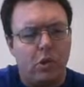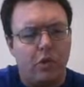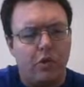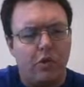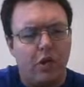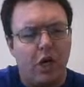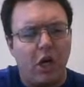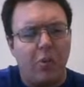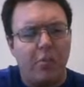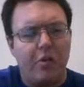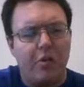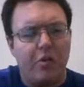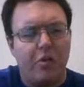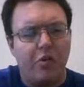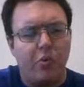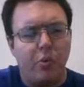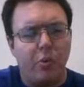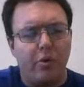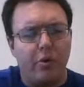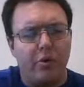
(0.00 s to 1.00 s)

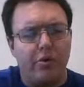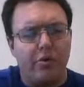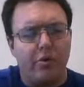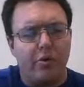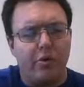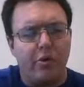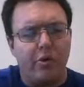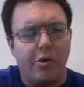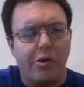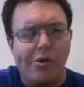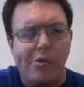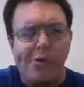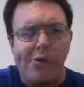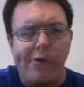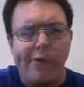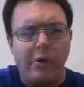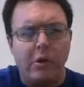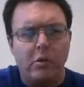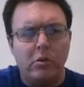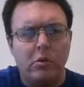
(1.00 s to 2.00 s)
Thomas was
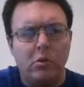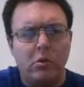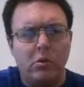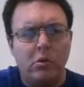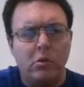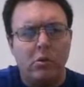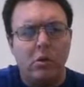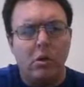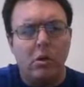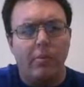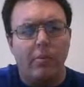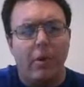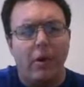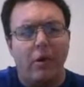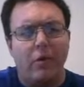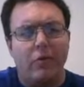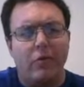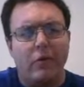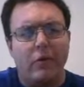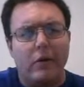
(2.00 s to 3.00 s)
about